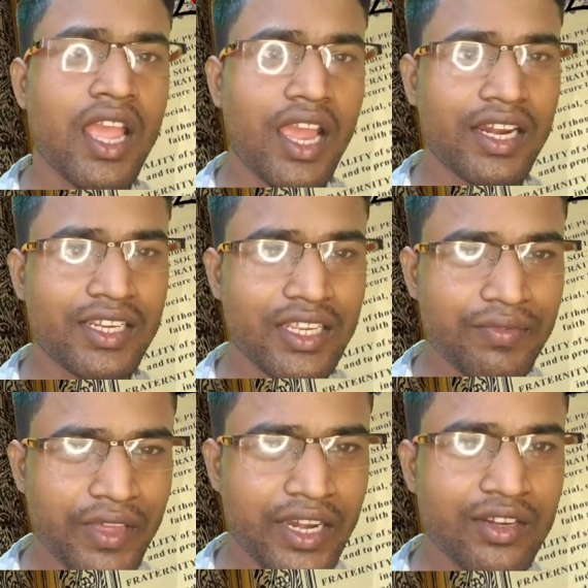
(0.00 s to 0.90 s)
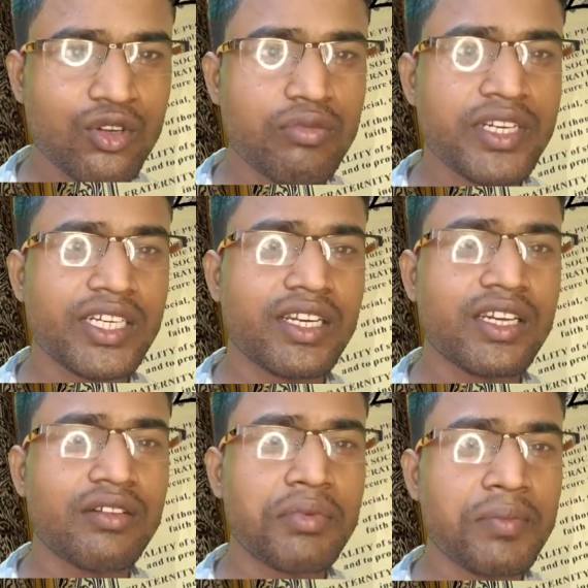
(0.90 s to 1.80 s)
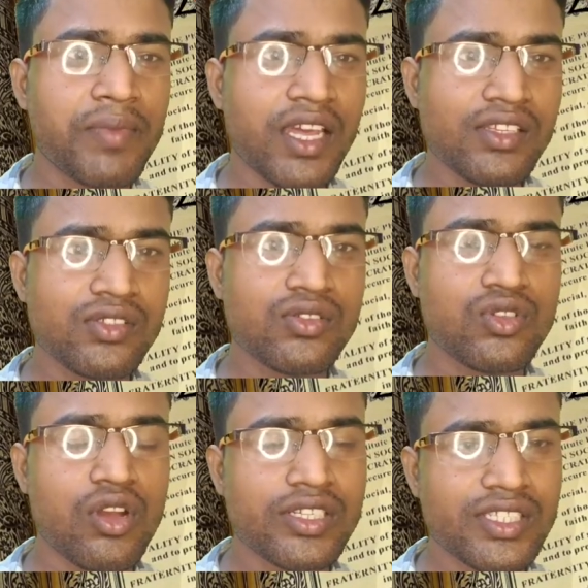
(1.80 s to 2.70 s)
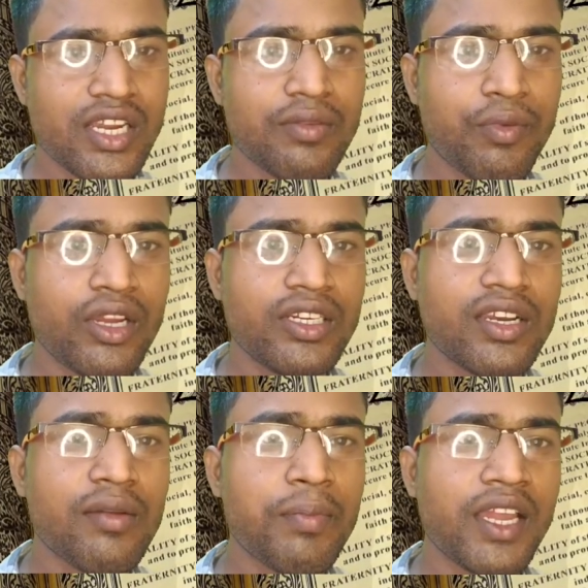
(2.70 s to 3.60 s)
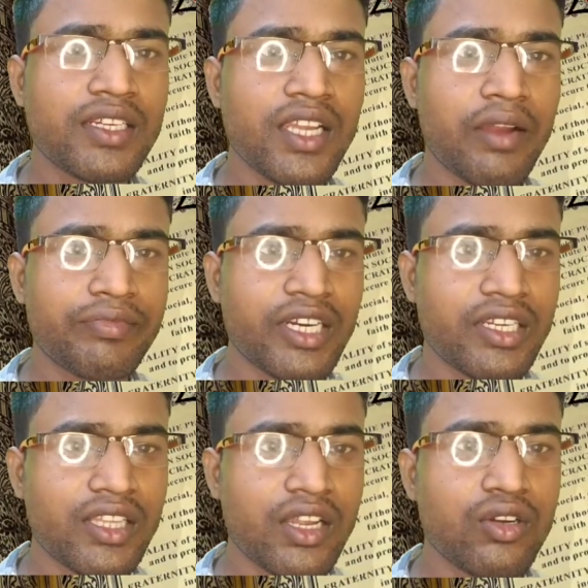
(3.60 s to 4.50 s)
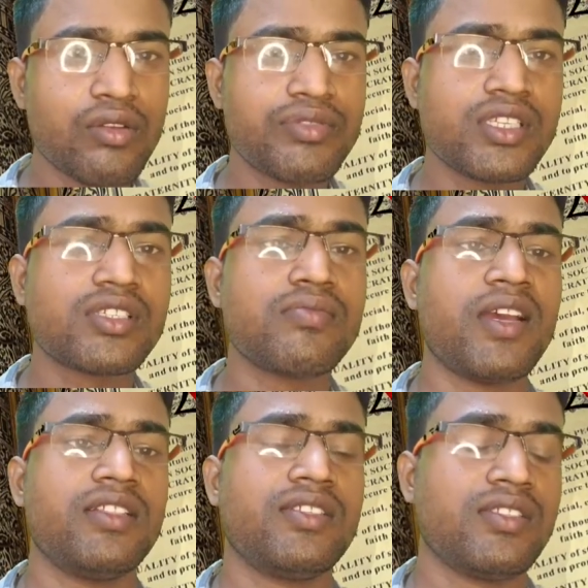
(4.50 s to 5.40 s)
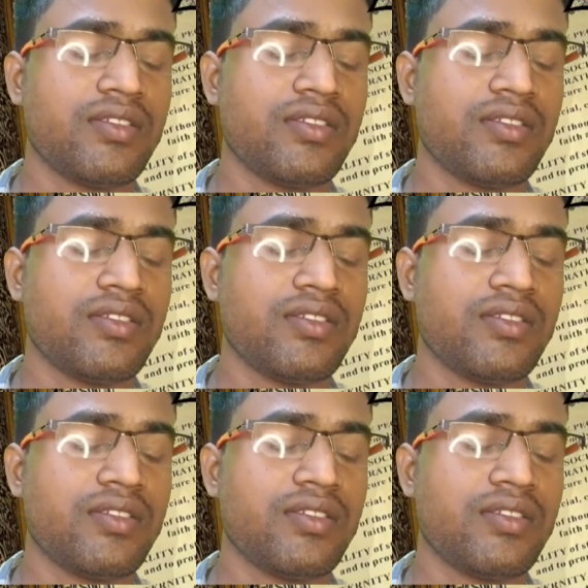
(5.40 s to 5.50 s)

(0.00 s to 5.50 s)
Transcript: and if any nominated member joins any political party after the end of 6 months.